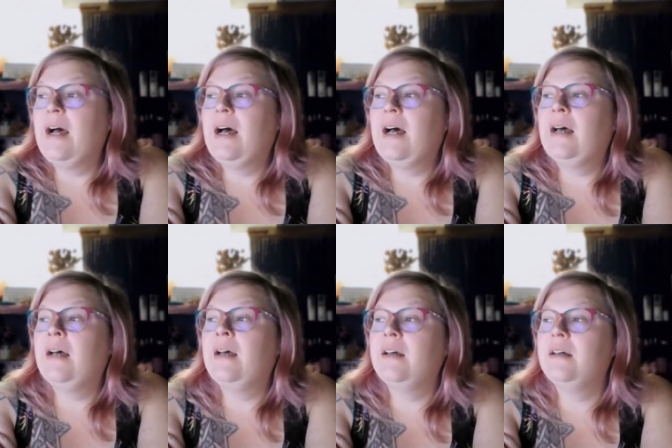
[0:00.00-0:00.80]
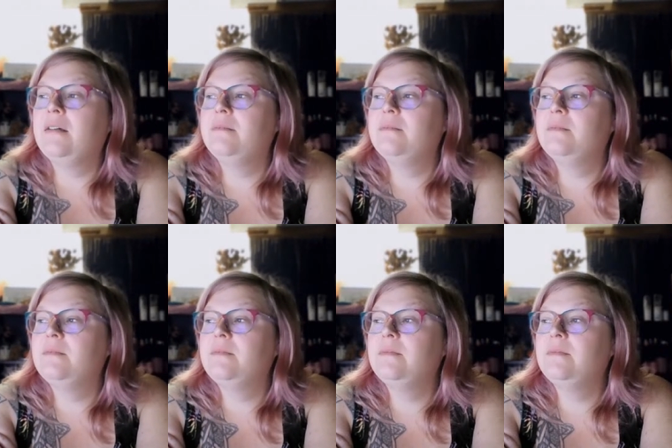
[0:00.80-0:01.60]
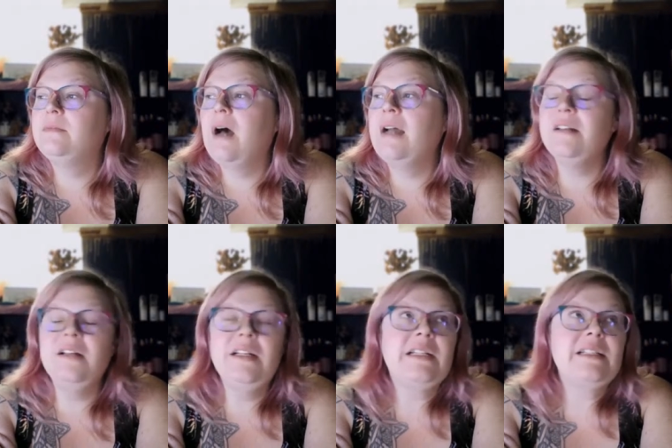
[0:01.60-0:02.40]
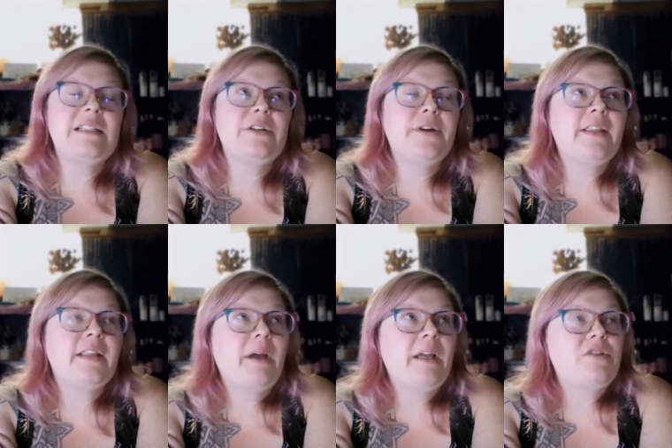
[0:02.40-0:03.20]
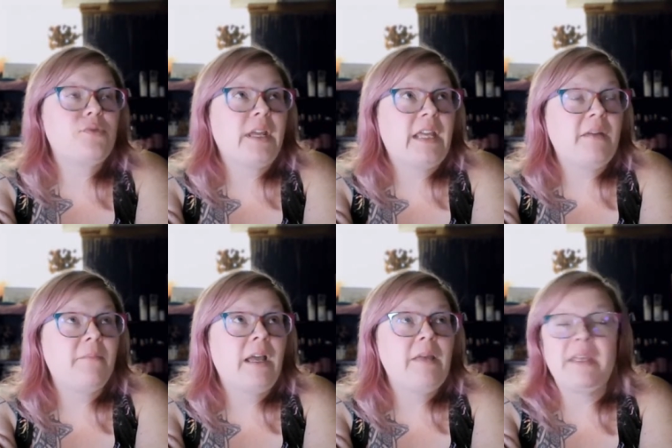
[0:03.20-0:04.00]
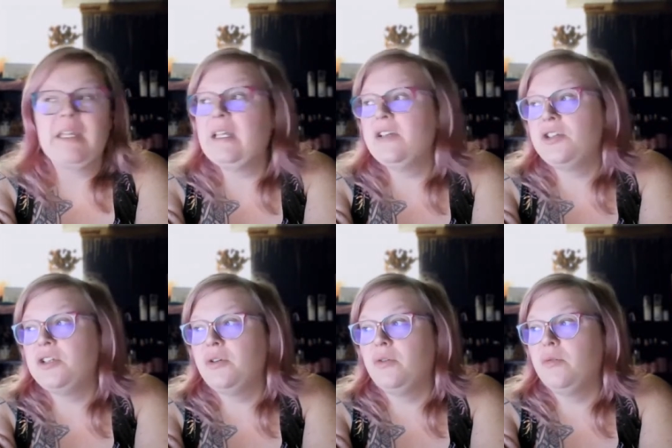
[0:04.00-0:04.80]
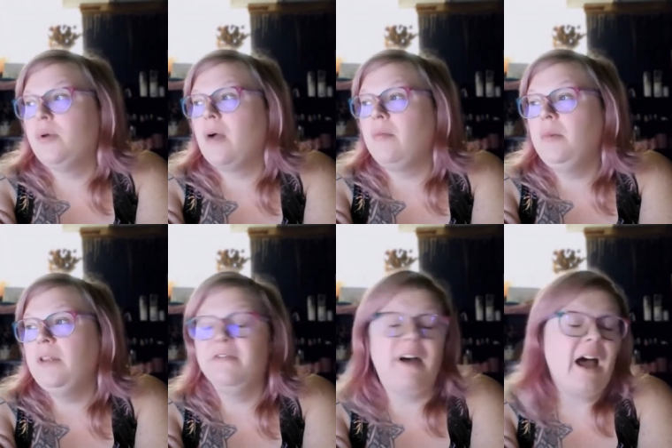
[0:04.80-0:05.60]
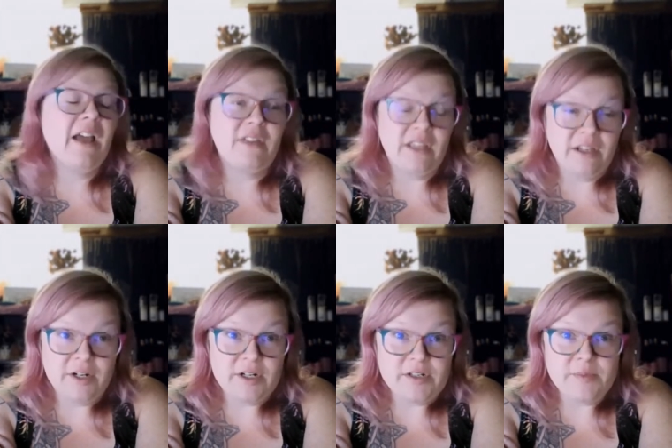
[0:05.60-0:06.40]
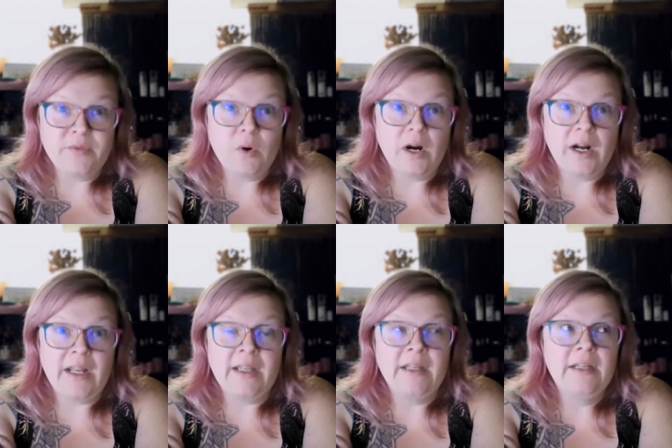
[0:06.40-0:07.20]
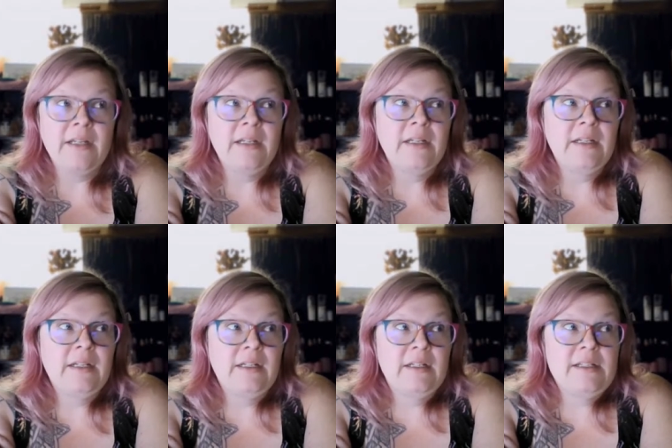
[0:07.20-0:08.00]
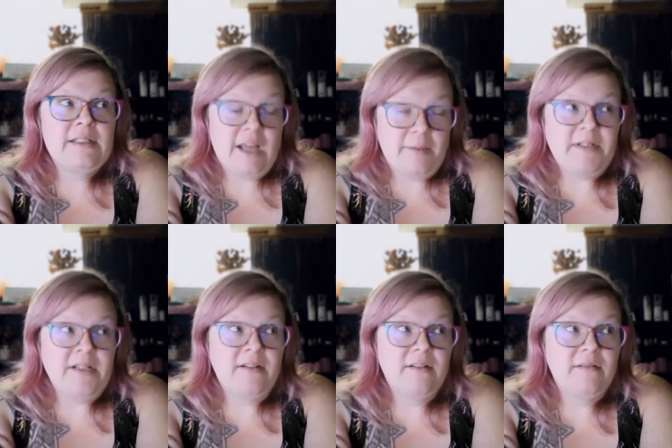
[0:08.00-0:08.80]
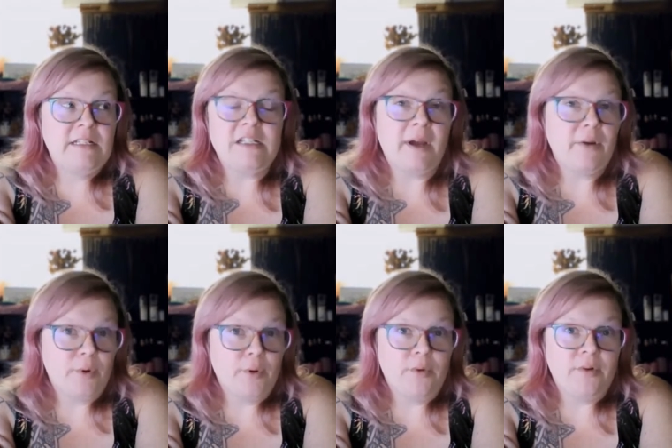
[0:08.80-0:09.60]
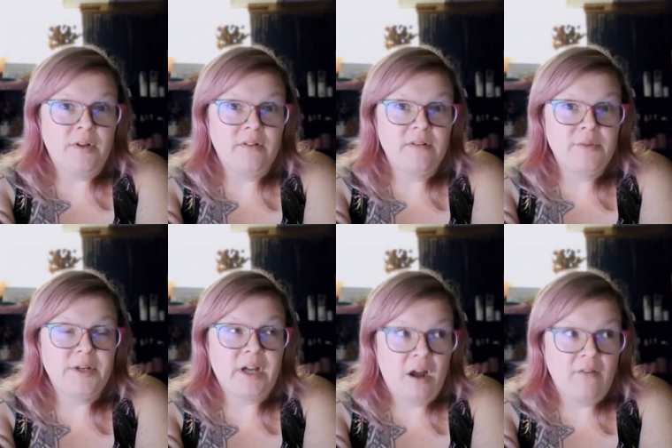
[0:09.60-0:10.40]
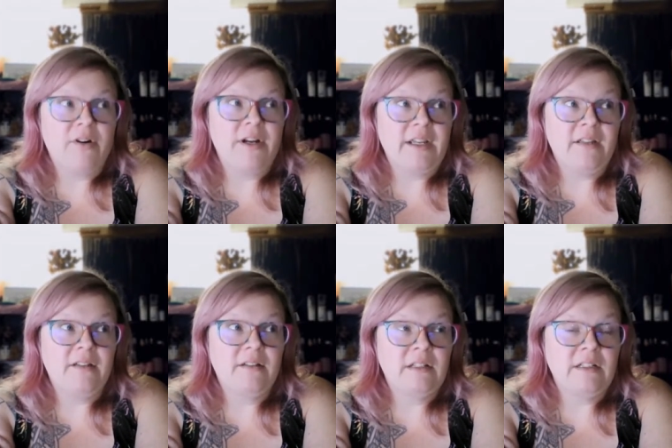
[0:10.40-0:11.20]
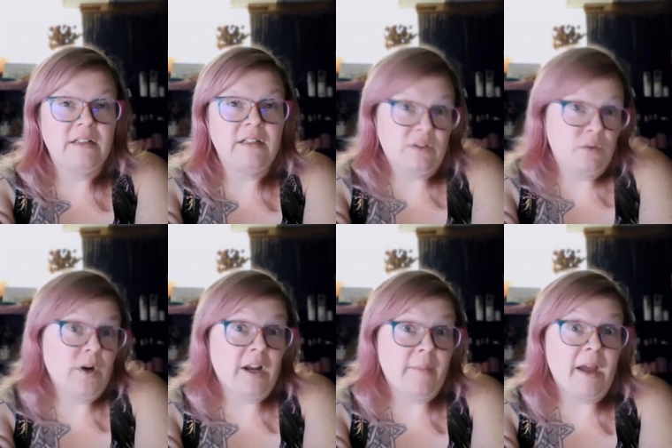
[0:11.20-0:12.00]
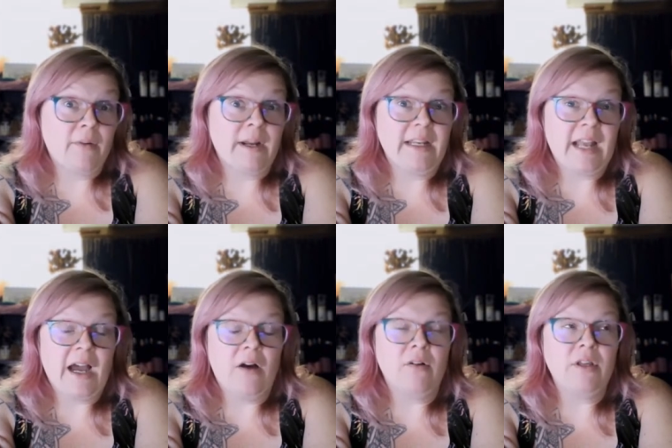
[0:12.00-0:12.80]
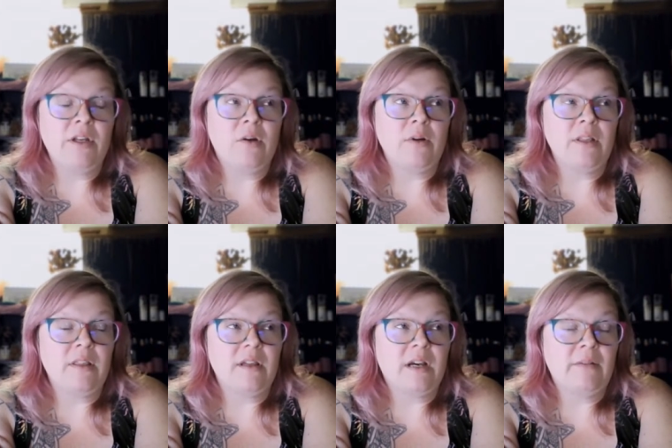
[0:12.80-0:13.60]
I started considering that my drinking might be an issue probably 5 years before I stepped into my road to recovery into where I'm at right now, with